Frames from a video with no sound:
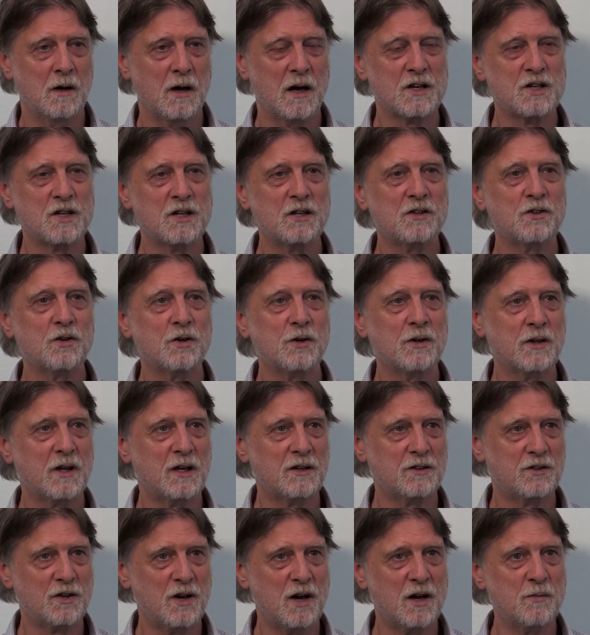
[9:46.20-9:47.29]
Actually, during
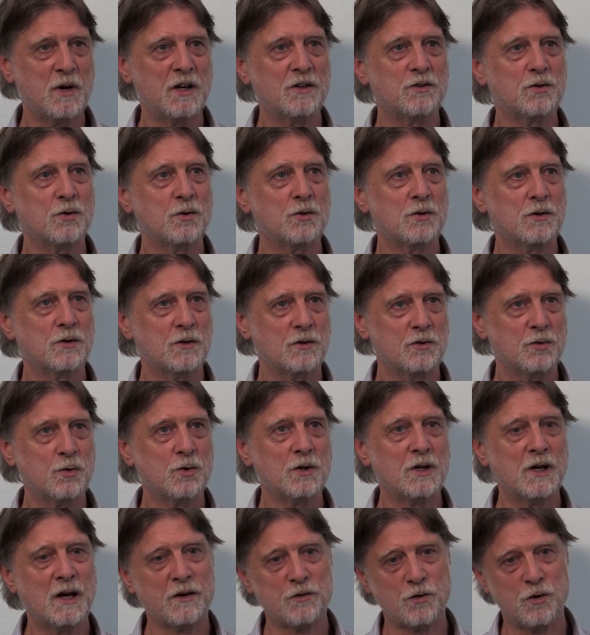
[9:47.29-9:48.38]
that time, I
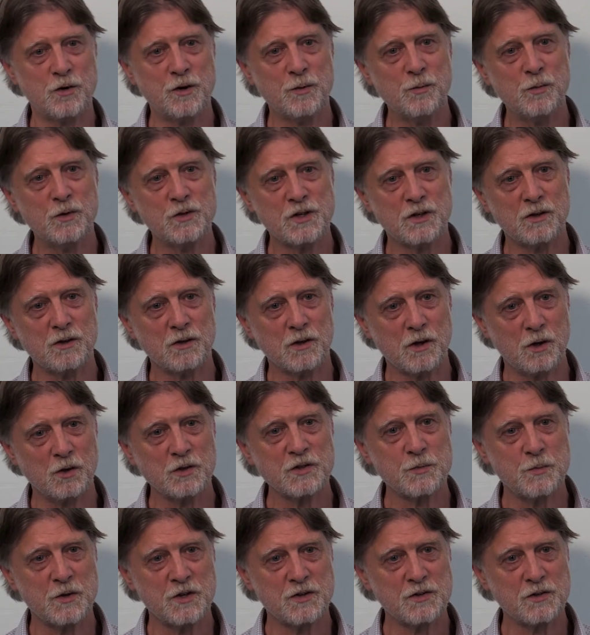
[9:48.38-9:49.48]
taught electronic music at
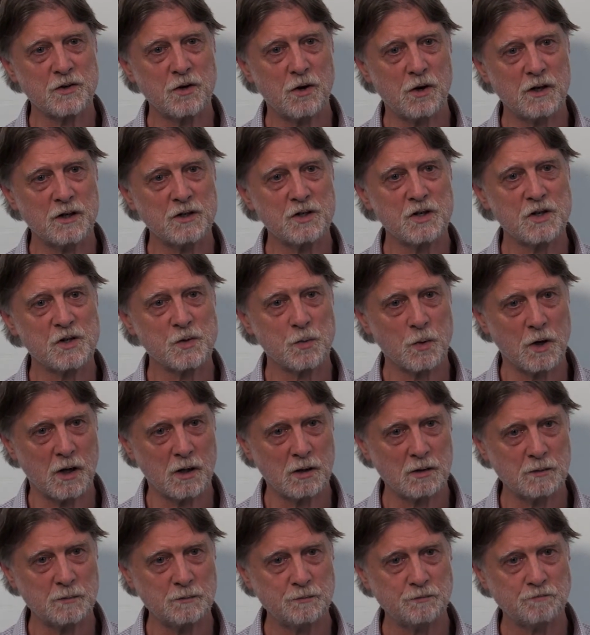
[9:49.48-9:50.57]
Goldsmiths College as
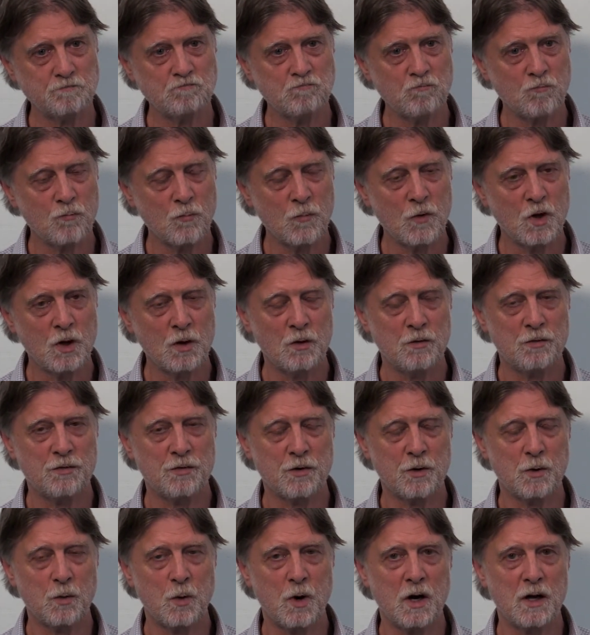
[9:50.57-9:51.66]
well
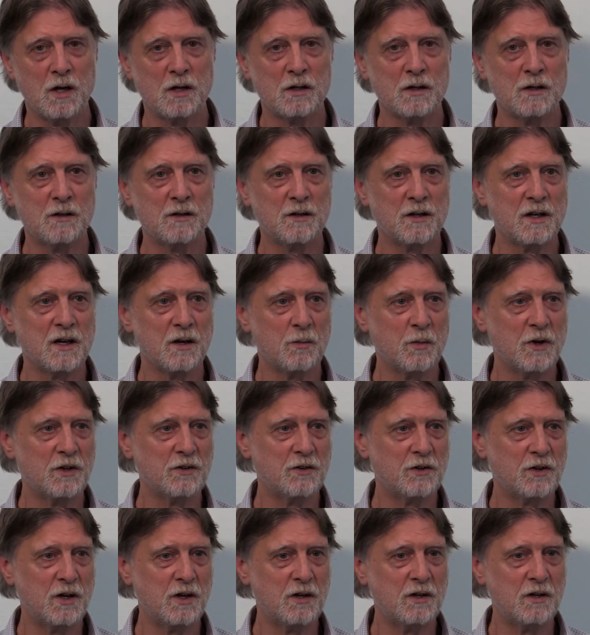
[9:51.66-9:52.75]
for a while. And then I went
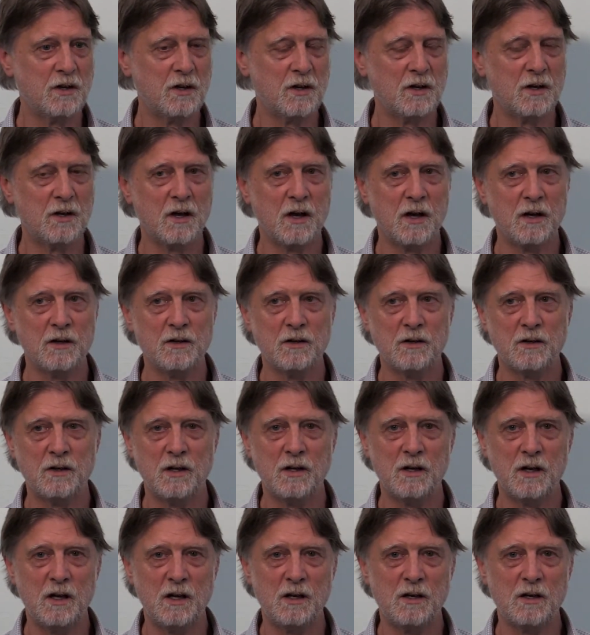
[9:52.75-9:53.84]
to India, and
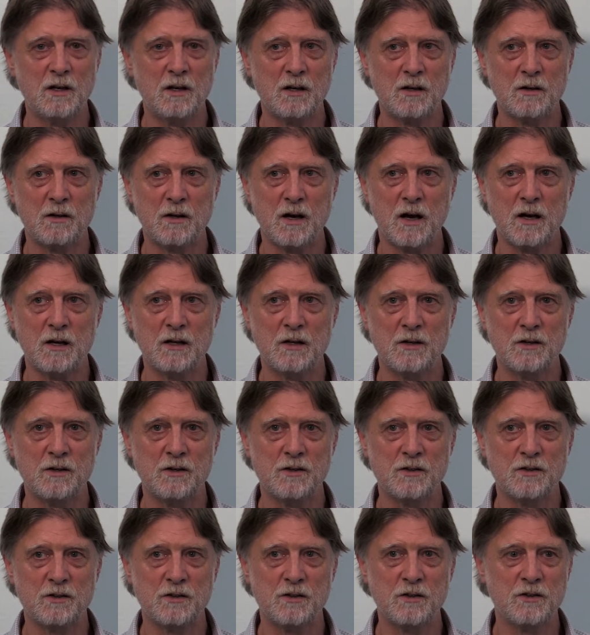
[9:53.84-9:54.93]
in India, I
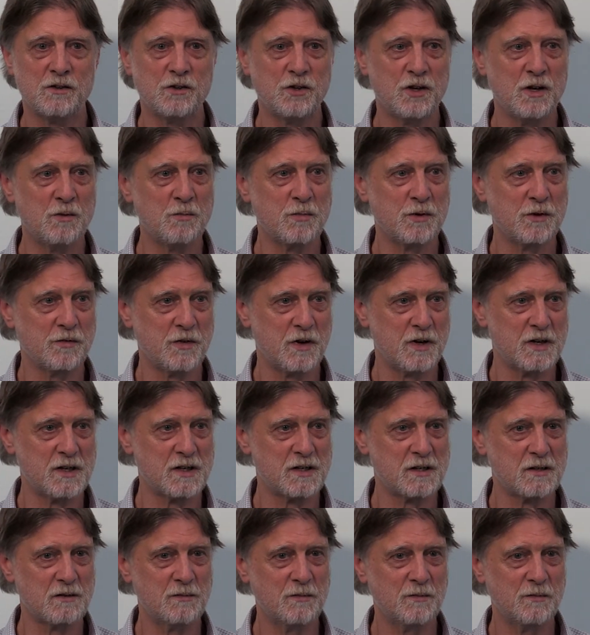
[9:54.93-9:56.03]
learned to
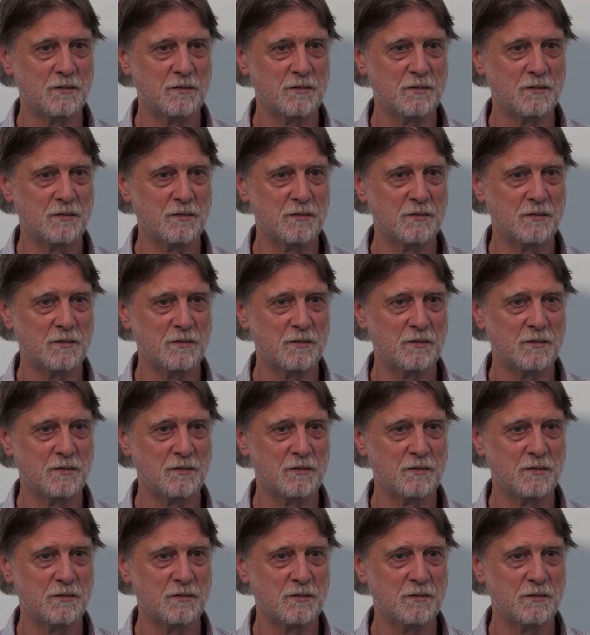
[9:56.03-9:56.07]
improvise.